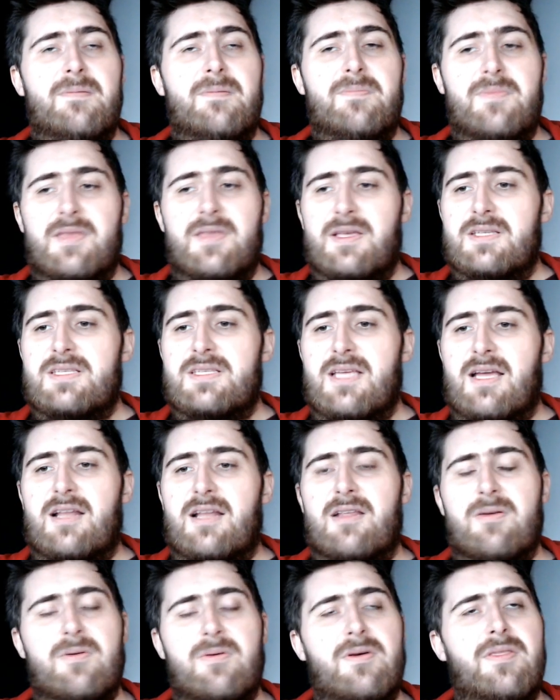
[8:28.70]

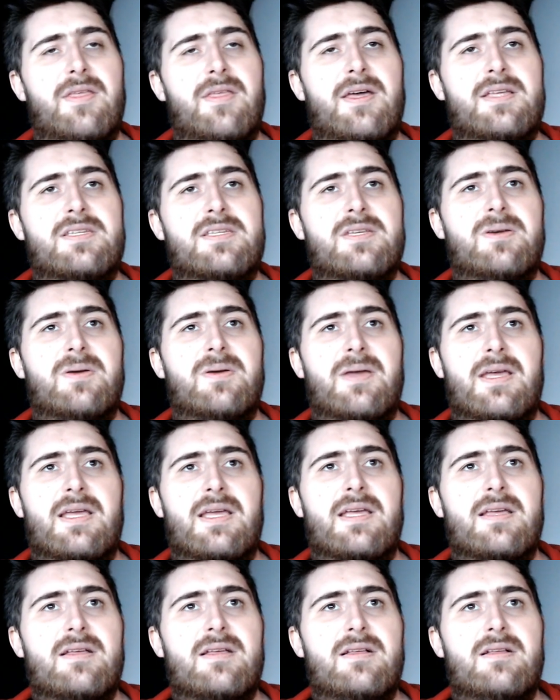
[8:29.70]
exactly what they're doing,
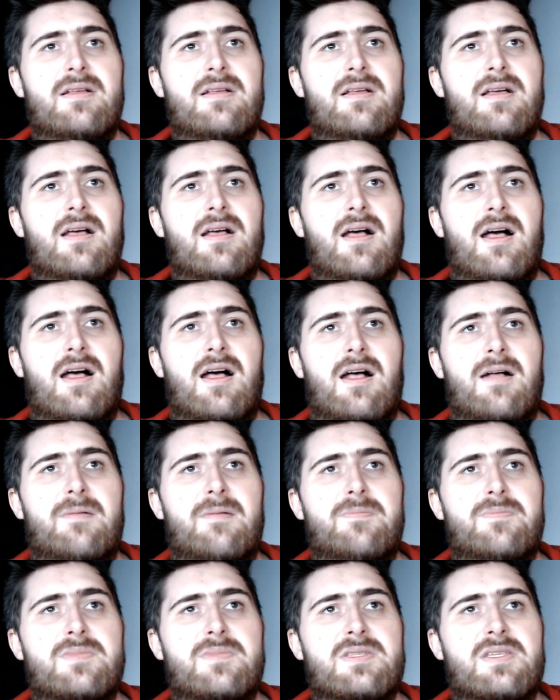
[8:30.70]

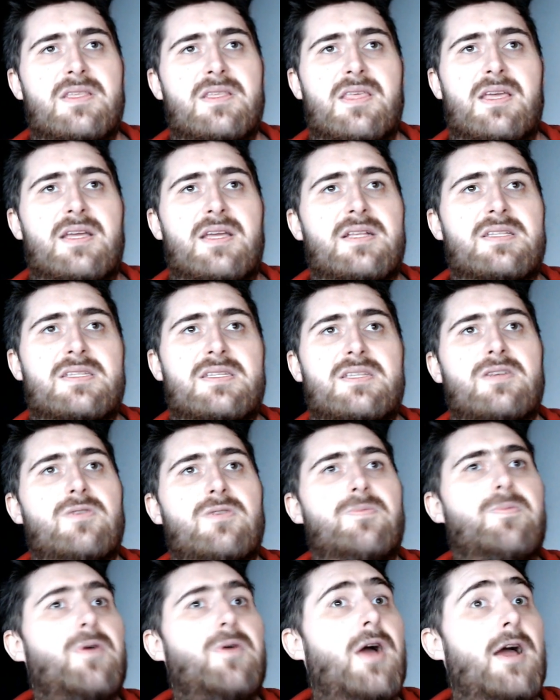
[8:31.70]
so they could still
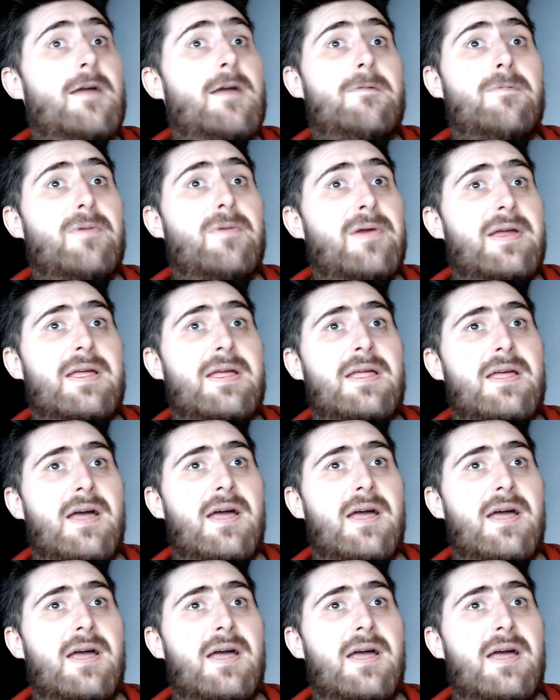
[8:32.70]
primary